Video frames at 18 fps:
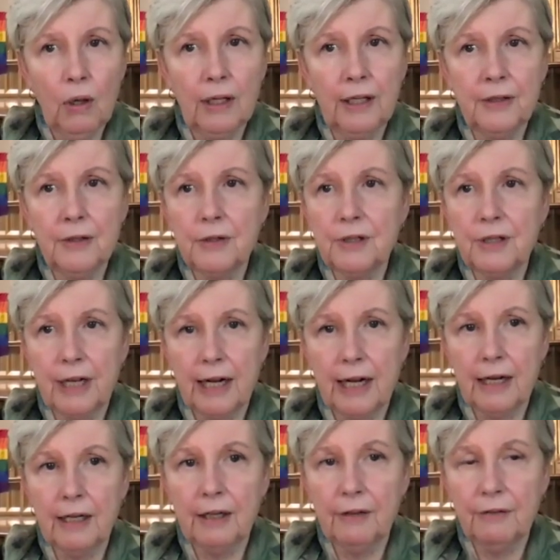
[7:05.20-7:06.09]

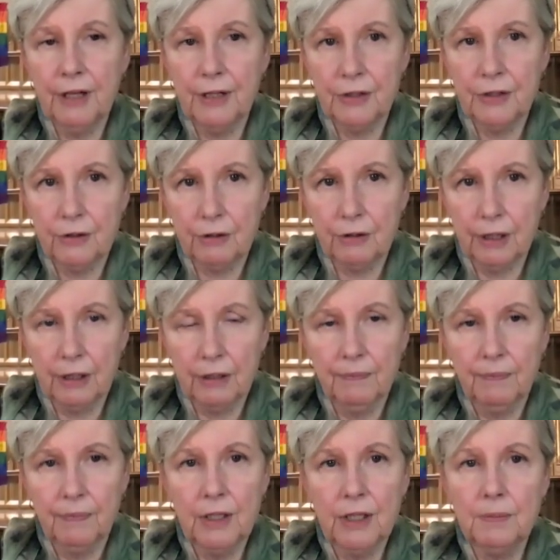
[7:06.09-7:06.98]
understanding of history
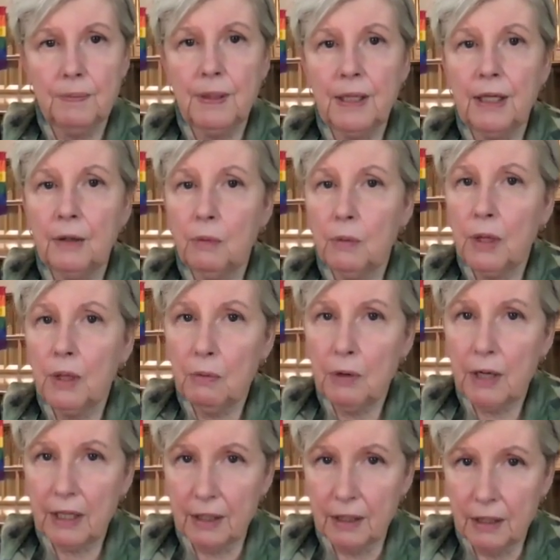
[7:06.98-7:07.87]
is being
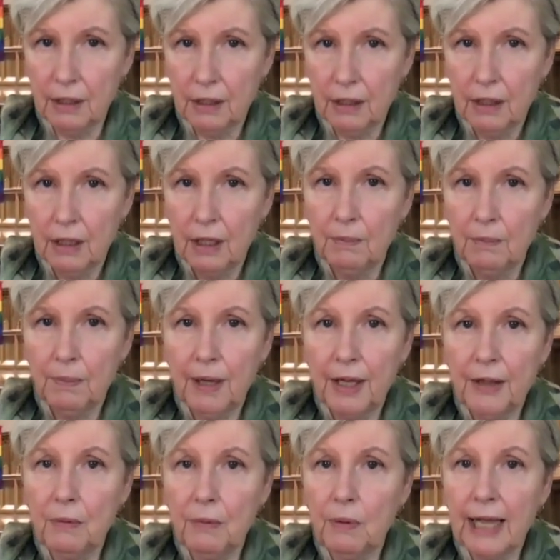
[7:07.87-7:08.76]
rewritten
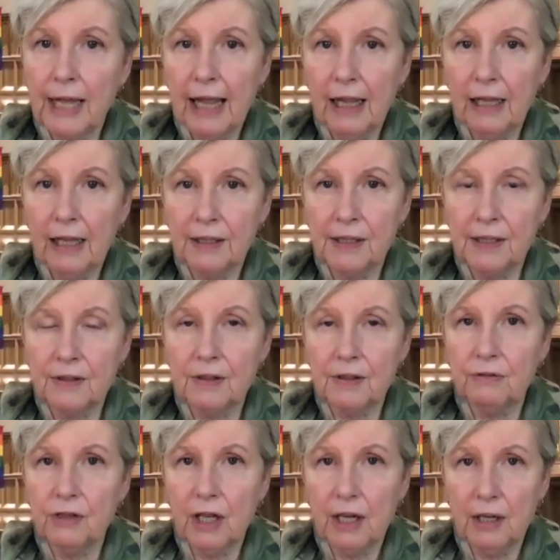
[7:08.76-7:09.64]
by the realities
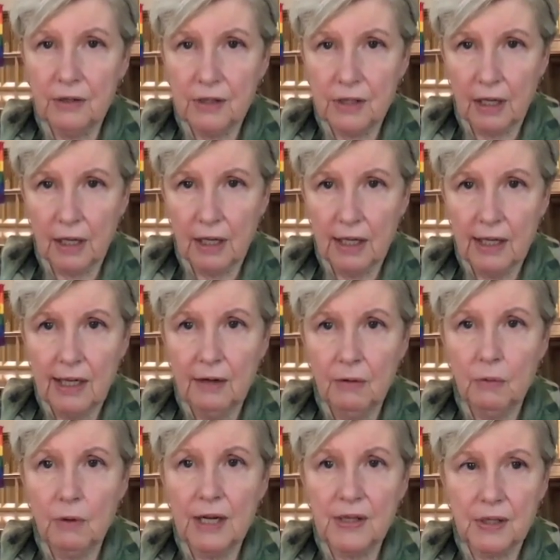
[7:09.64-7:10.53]
of genocide and
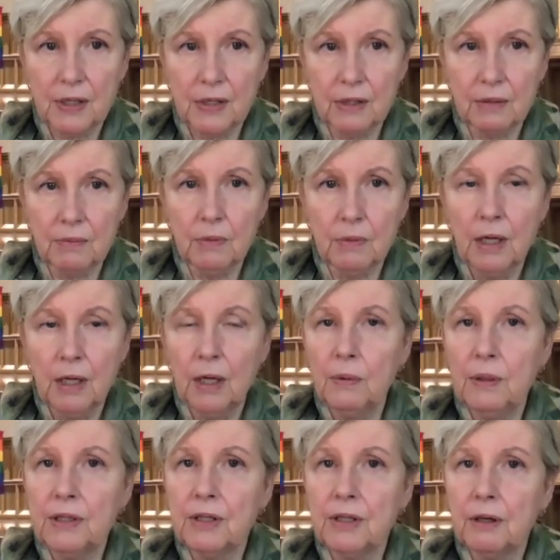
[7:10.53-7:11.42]
racism,
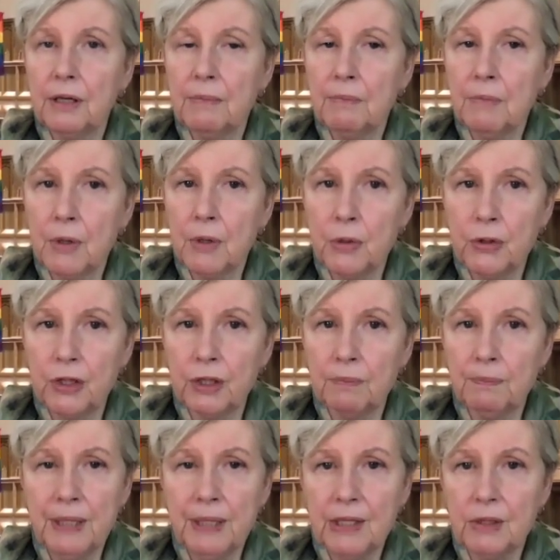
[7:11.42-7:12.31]
which are
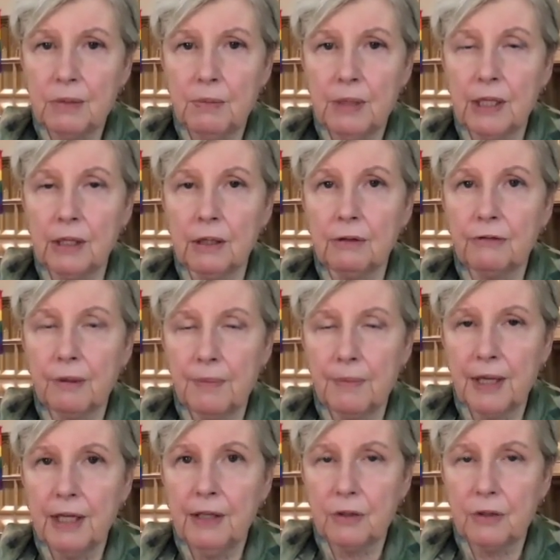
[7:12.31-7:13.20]
emerging piecemeal from
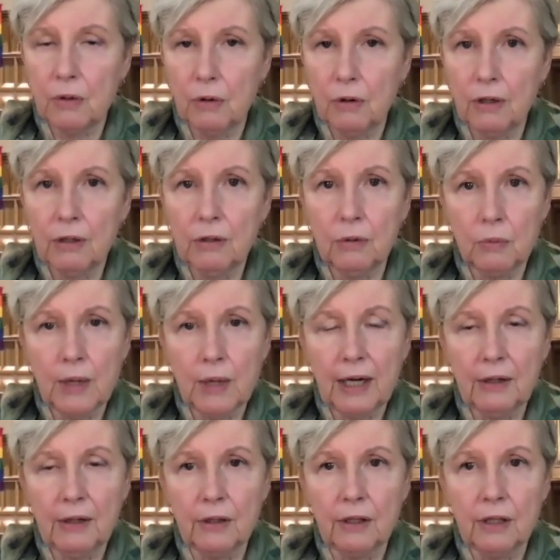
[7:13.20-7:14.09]
the historical
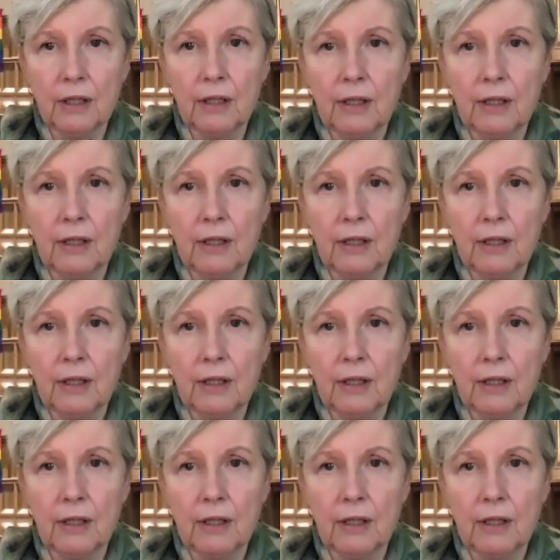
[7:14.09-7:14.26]
record.